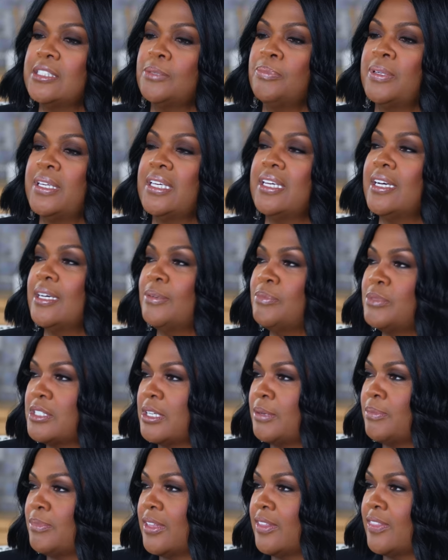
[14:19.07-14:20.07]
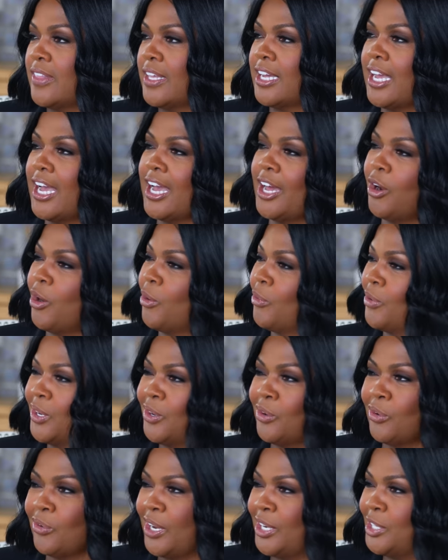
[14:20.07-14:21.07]
to become something that God already
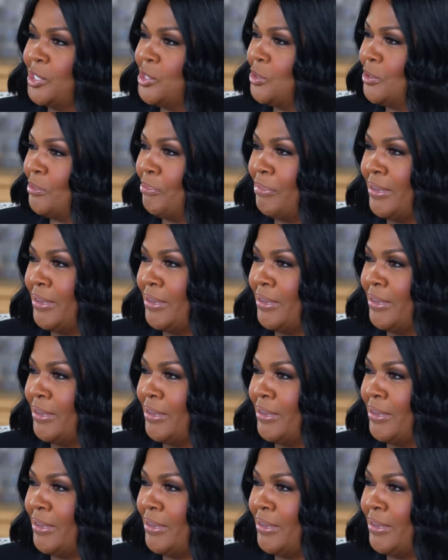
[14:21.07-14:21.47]
created you to